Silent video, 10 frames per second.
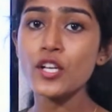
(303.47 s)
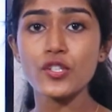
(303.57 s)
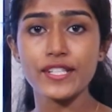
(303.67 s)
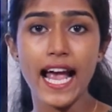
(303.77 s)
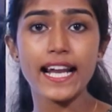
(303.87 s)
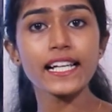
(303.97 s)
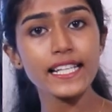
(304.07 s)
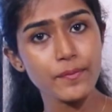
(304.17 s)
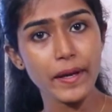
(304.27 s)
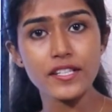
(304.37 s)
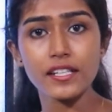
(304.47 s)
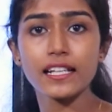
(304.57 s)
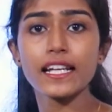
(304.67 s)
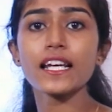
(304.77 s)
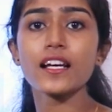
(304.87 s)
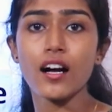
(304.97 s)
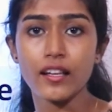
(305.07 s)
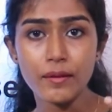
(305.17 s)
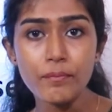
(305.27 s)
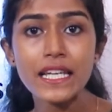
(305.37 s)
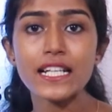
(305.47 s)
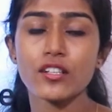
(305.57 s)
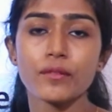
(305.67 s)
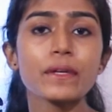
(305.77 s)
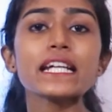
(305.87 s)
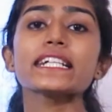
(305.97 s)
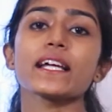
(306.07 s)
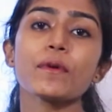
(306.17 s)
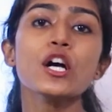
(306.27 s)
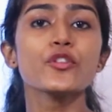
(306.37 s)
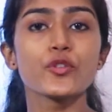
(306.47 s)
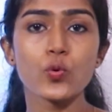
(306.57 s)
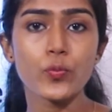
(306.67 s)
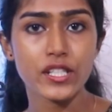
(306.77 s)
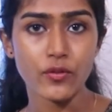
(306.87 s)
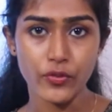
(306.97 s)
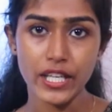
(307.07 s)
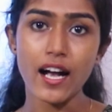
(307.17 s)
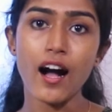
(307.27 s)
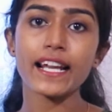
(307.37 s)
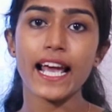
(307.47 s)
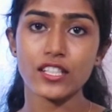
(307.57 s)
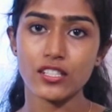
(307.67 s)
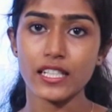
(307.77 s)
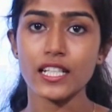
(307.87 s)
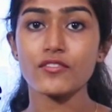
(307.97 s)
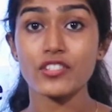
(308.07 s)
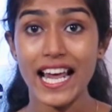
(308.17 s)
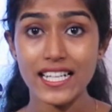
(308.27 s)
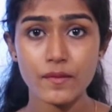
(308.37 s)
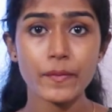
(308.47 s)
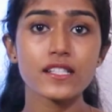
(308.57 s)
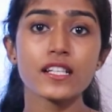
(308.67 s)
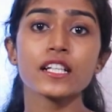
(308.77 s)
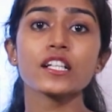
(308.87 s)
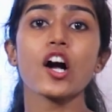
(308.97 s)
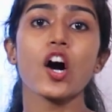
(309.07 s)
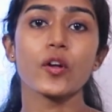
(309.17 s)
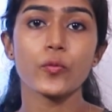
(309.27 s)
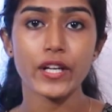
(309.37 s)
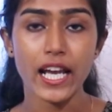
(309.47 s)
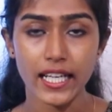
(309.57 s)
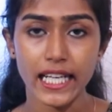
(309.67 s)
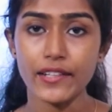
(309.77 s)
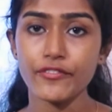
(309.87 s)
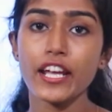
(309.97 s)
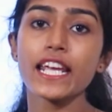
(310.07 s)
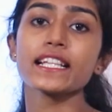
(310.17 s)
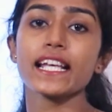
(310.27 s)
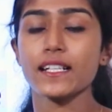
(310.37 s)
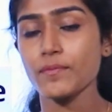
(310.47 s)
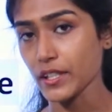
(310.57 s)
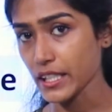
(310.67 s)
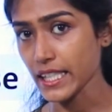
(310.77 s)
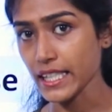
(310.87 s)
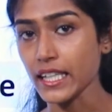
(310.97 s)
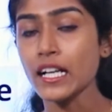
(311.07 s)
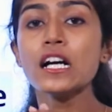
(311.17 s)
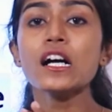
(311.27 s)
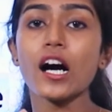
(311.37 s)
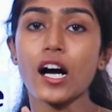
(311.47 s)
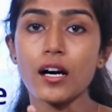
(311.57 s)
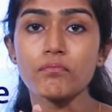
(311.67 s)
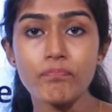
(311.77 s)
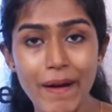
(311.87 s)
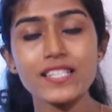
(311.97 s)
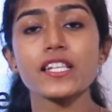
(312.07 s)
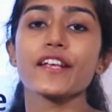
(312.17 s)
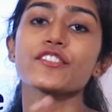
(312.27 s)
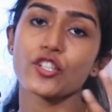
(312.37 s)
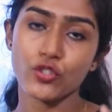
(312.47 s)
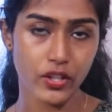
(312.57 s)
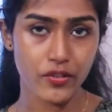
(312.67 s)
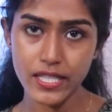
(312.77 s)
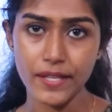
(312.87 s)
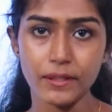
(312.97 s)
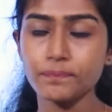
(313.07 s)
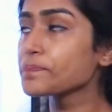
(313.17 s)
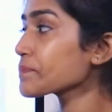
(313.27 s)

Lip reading: So channel is basically the means or the medium through which we are actually transmitting or we are conveying that particular message to the receiver.